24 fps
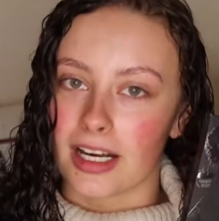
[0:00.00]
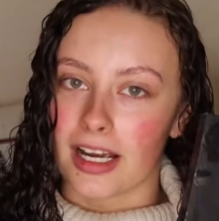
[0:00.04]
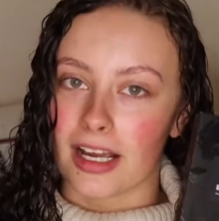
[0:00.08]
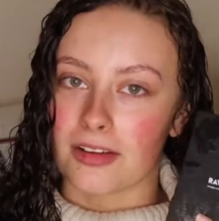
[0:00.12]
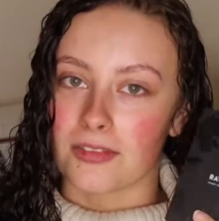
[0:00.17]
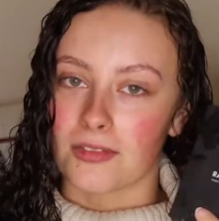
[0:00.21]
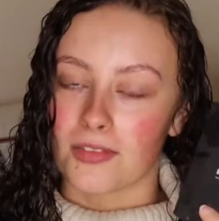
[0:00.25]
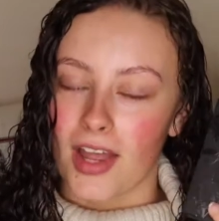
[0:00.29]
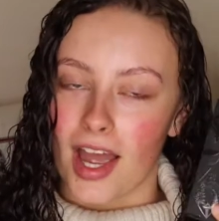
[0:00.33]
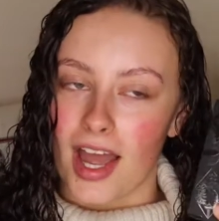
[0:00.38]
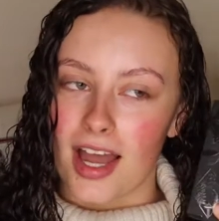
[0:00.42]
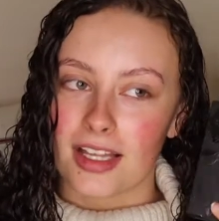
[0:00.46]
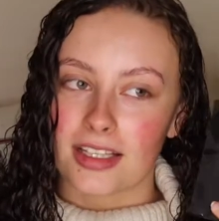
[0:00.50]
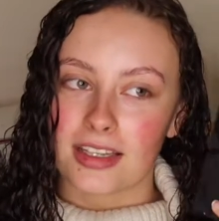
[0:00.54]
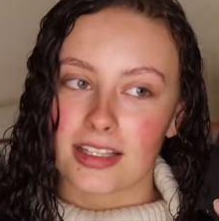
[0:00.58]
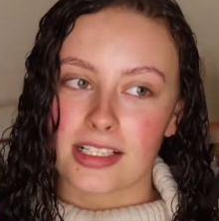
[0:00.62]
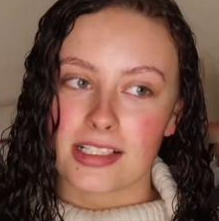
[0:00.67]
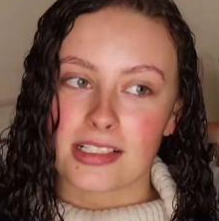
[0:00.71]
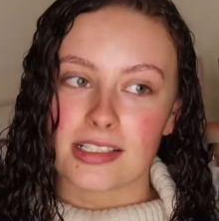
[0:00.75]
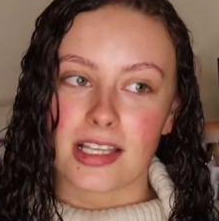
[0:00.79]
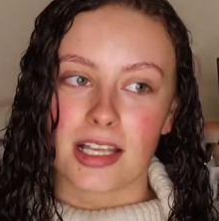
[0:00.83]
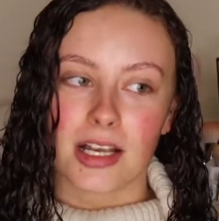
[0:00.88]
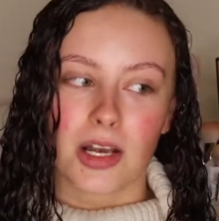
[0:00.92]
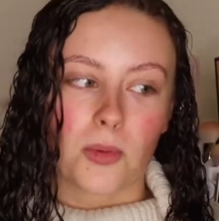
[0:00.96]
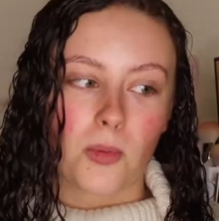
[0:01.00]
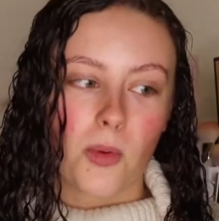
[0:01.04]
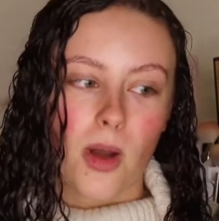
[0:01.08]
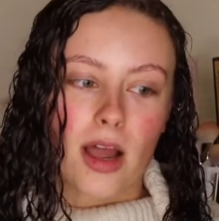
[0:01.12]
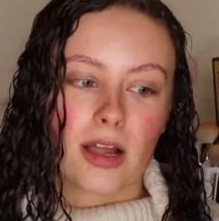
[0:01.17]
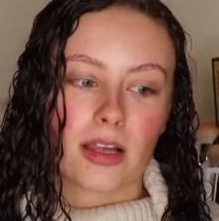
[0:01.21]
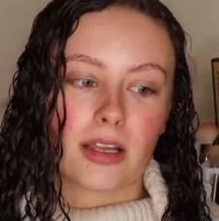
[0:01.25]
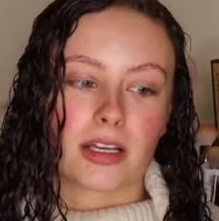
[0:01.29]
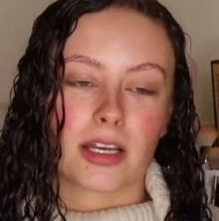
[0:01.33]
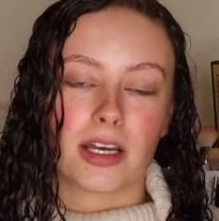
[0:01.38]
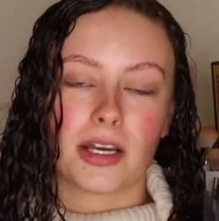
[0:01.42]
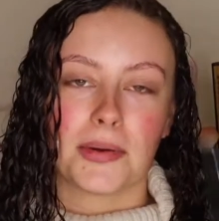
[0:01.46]
I've gotten this like a
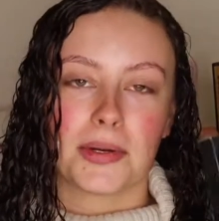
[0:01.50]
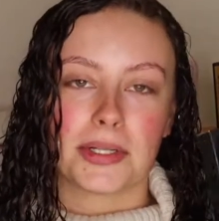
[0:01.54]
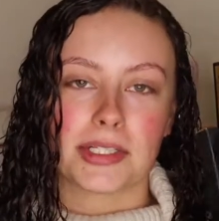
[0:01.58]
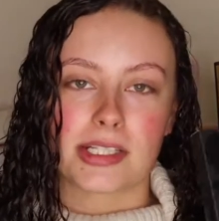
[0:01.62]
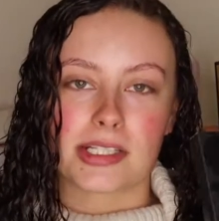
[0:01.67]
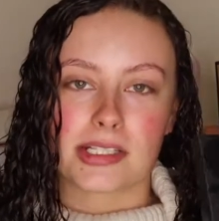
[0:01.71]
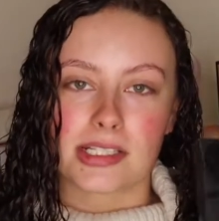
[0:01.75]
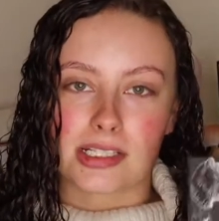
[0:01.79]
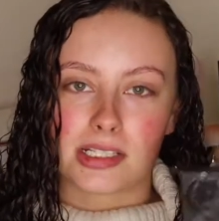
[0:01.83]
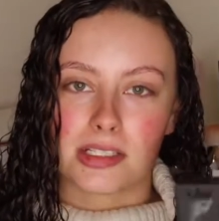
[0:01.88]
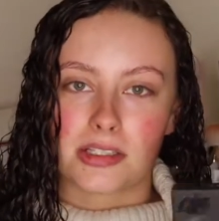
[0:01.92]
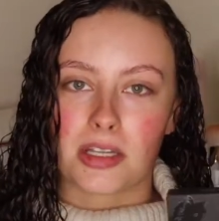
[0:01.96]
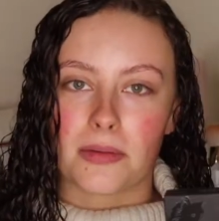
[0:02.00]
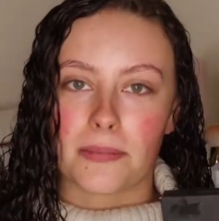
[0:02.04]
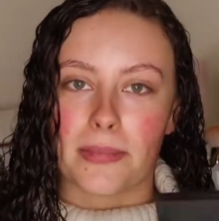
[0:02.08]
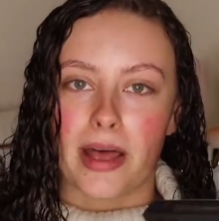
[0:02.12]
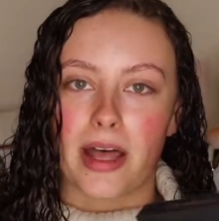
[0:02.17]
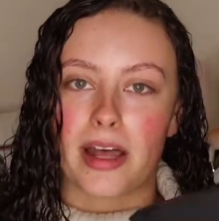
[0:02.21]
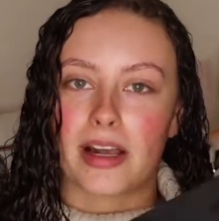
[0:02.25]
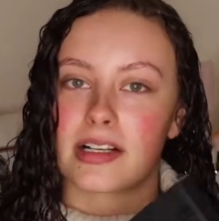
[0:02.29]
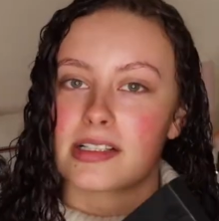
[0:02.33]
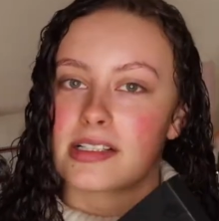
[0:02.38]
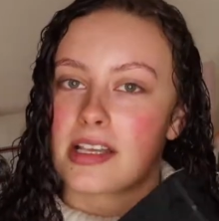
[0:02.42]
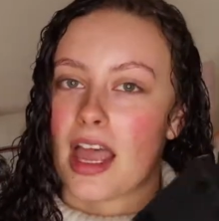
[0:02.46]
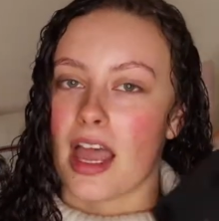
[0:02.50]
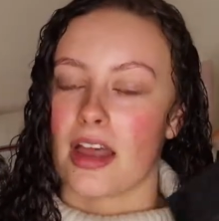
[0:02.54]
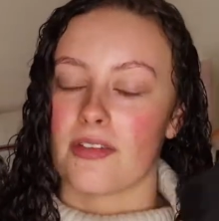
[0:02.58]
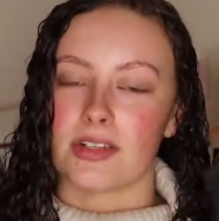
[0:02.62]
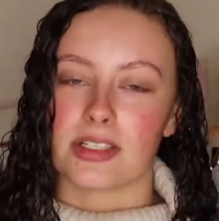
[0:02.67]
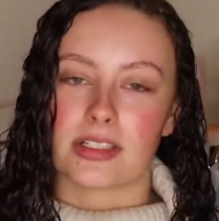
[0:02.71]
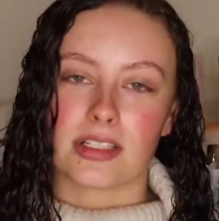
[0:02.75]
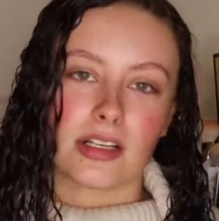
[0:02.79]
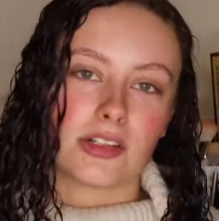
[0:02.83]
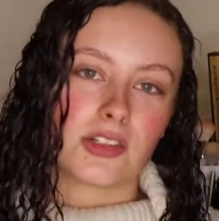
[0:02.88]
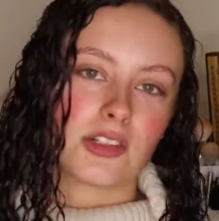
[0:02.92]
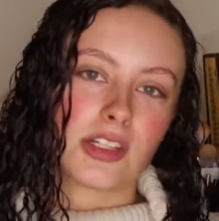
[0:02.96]
while ago. It's still in the box. Haven't
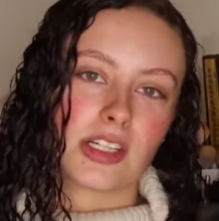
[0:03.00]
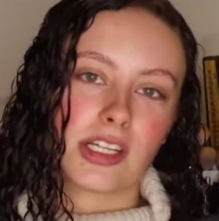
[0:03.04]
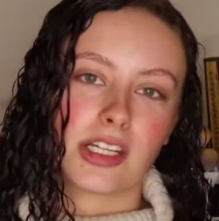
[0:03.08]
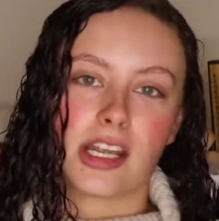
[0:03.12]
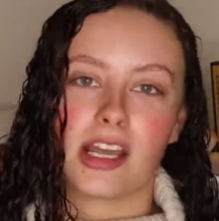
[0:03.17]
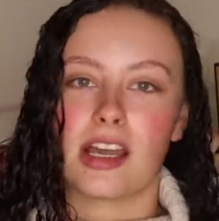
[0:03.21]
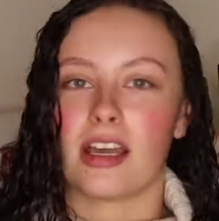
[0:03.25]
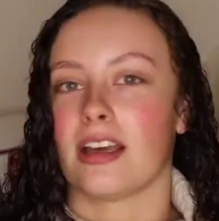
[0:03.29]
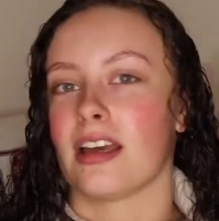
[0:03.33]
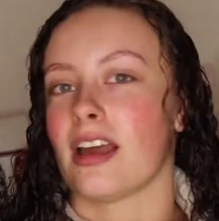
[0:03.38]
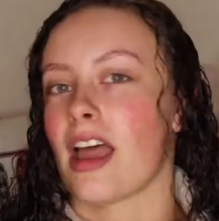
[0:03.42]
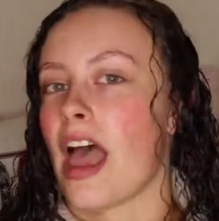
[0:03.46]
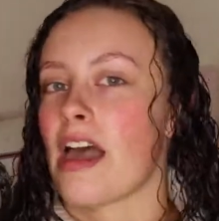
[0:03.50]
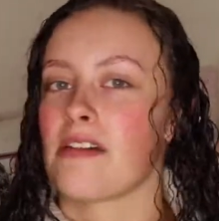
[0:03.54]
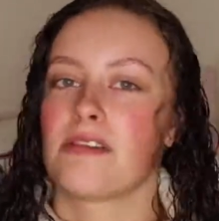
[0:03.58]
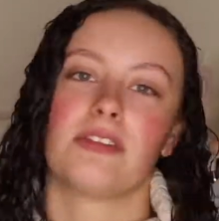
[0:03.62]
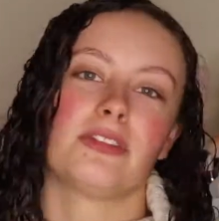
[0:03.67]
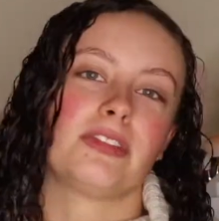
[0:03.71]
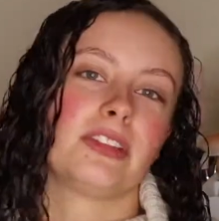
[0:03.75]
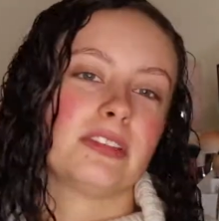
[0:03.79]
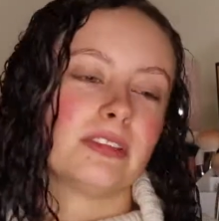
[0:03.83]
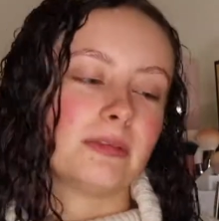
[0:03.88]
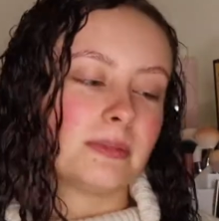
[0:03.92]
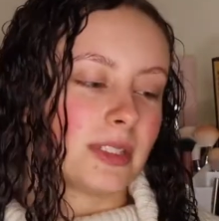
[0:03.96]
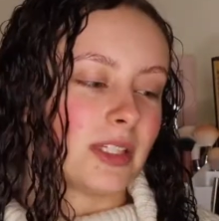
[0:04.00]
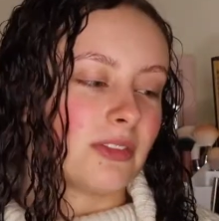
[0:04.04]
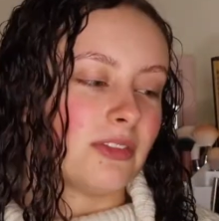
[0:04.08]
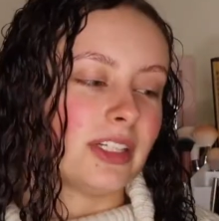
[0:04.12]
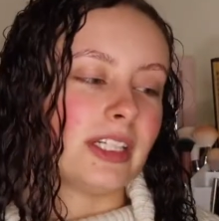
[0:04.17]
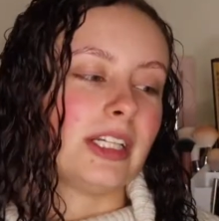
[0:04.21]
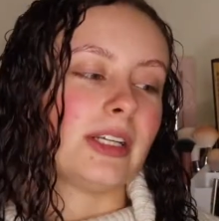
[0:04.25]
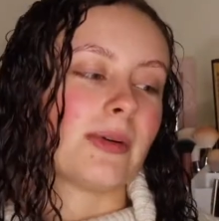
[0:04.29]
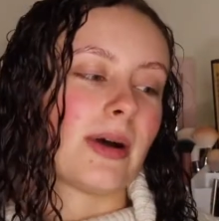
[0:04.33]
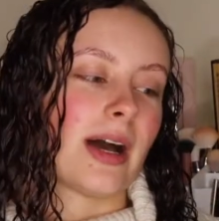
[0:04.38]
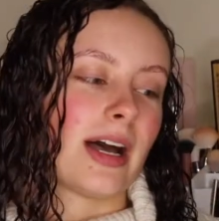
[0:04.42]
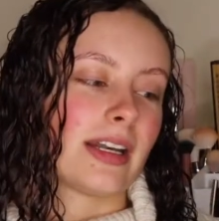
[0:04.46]
touched it yet. Haven't filmed a
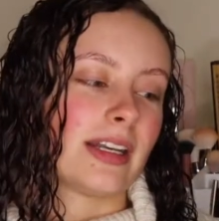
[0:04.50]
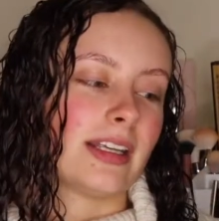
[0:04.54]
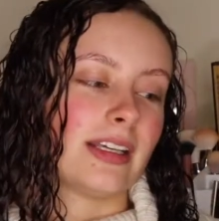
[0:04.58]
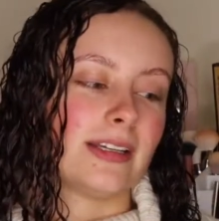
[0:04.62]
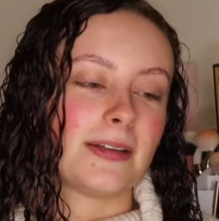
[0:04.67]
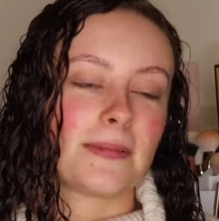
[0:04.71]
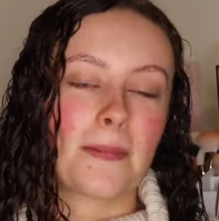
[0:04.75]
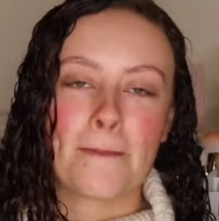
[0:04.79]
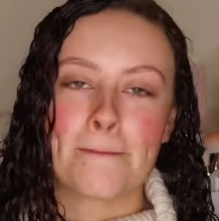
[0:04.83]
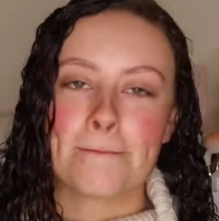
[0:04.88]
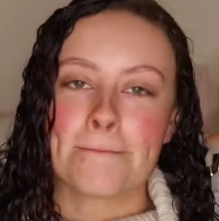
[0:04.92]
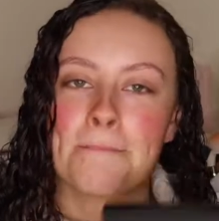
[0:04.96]
video on it.